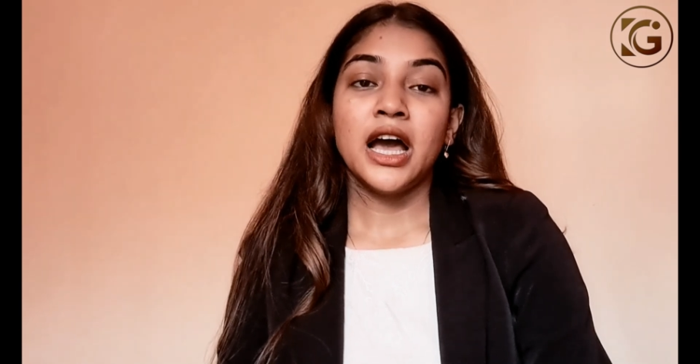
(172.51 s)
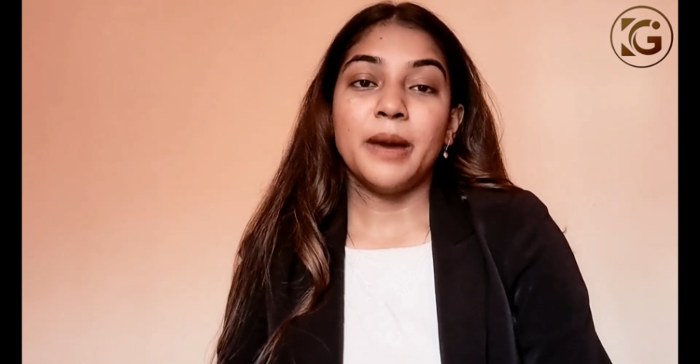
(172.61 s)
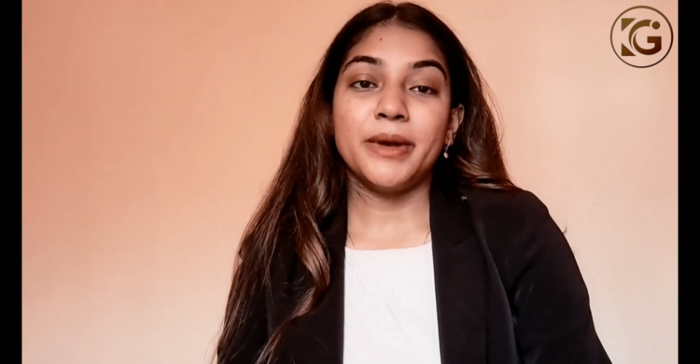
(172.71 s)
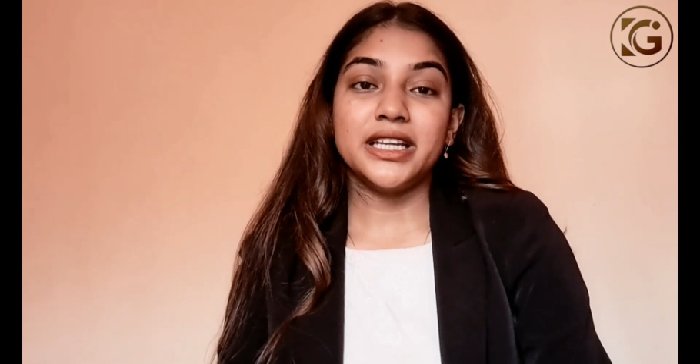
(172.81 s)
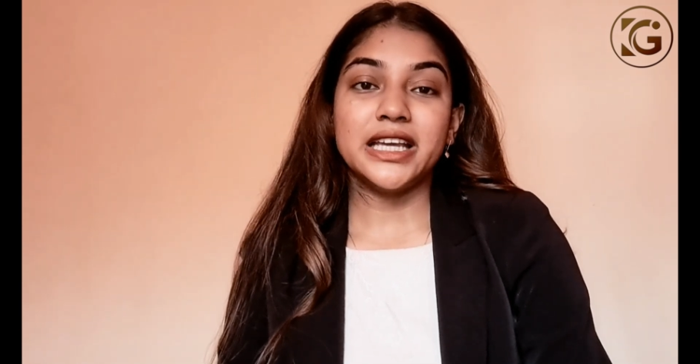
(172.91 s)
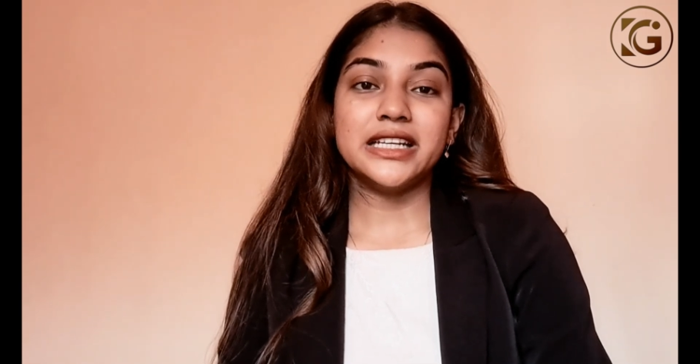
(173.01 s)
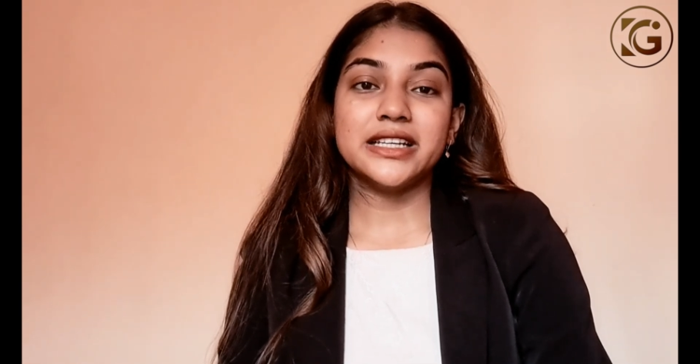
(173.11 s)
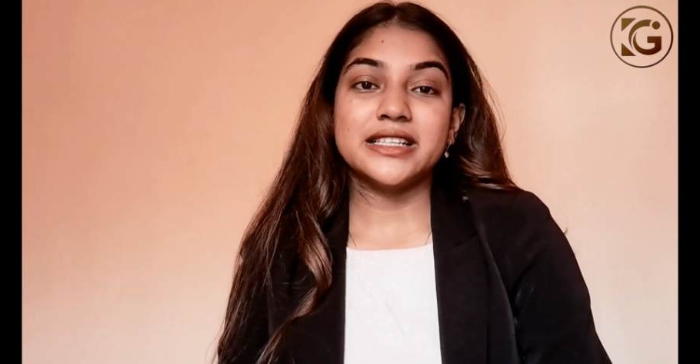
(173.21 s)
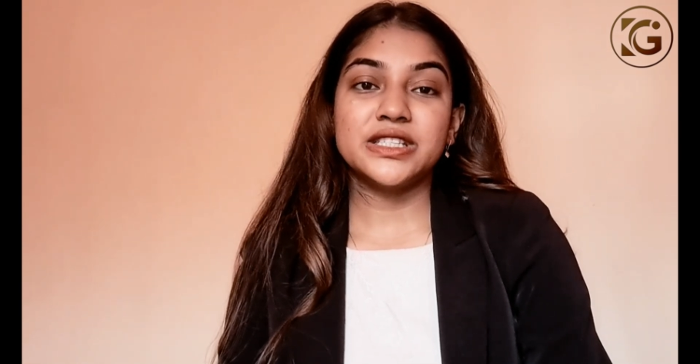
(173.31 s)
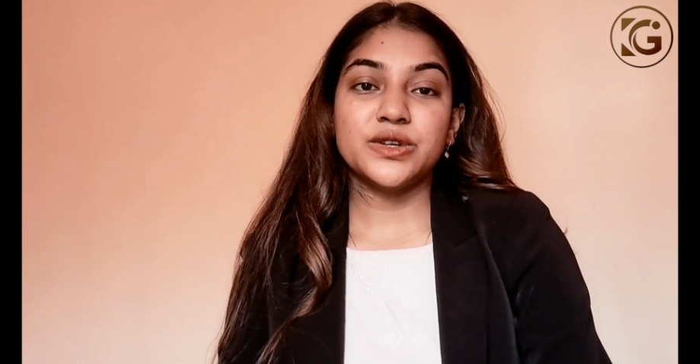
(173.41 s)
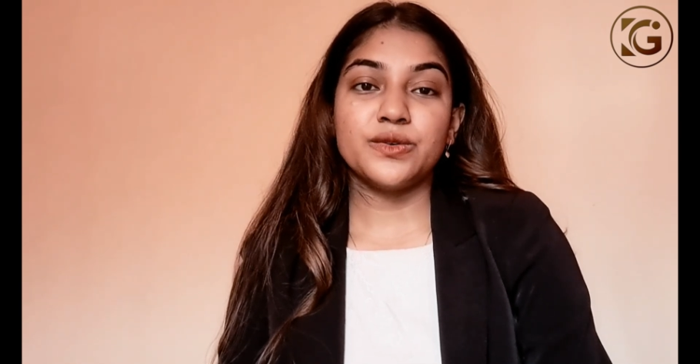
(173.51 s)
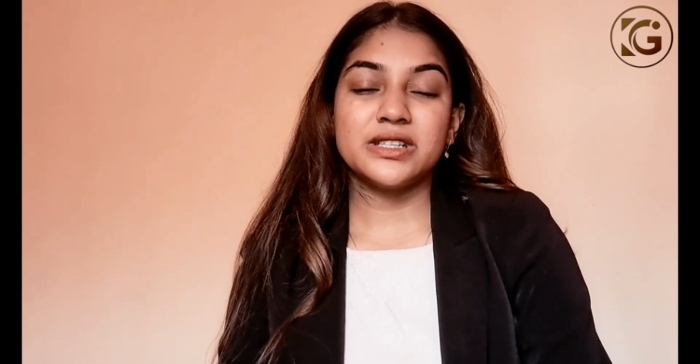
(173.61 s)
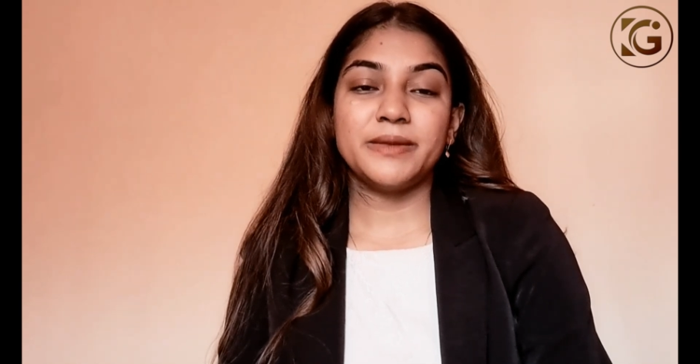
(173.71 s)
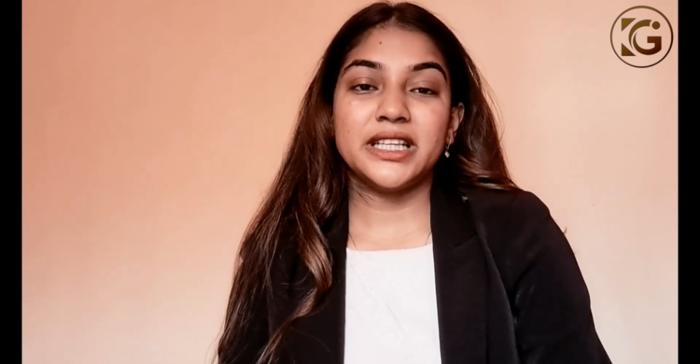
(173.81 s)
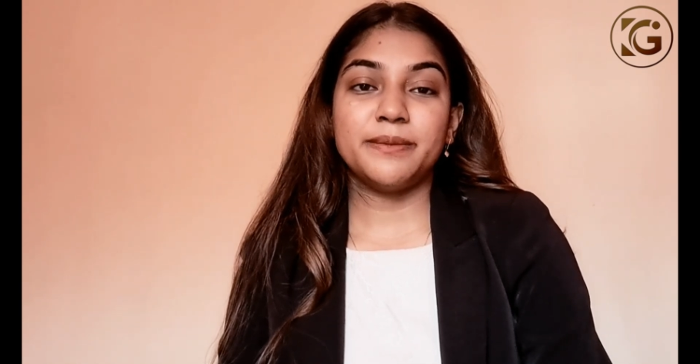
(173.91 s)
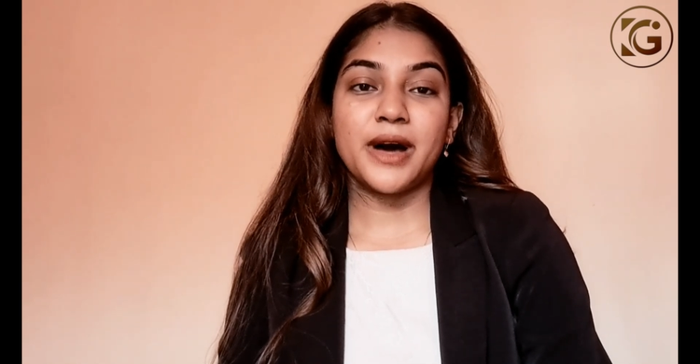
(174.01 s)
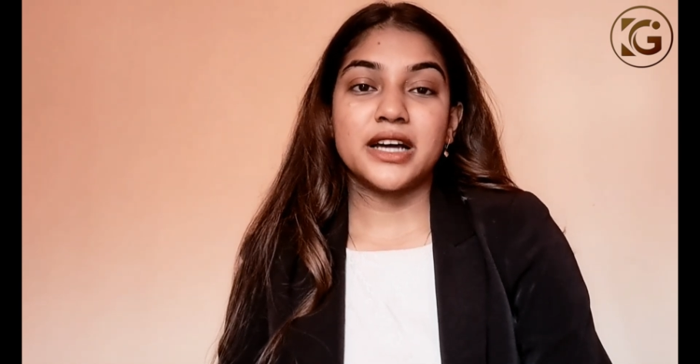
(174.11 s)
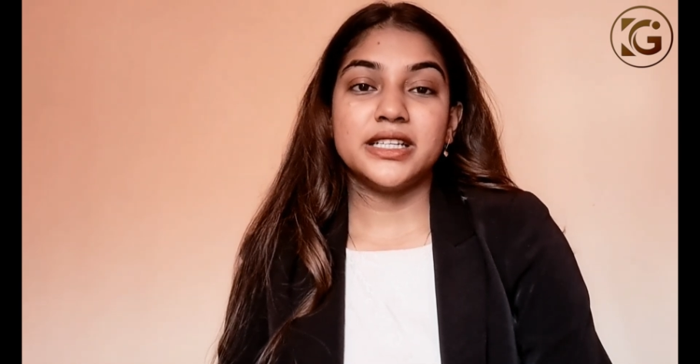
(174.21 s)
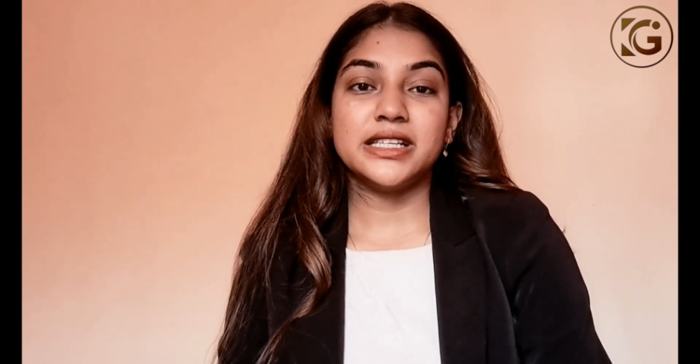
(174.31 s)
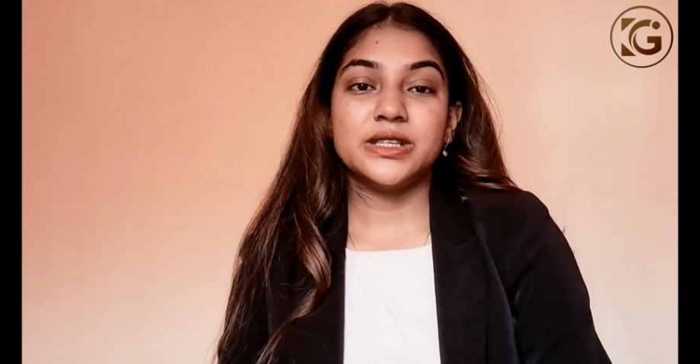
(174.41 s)
A mediator is chosen by the
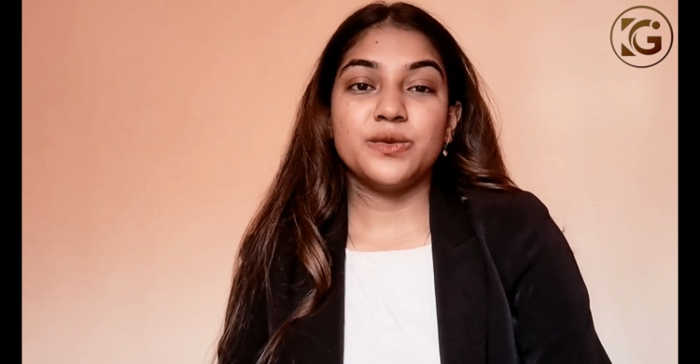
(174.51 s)
parties,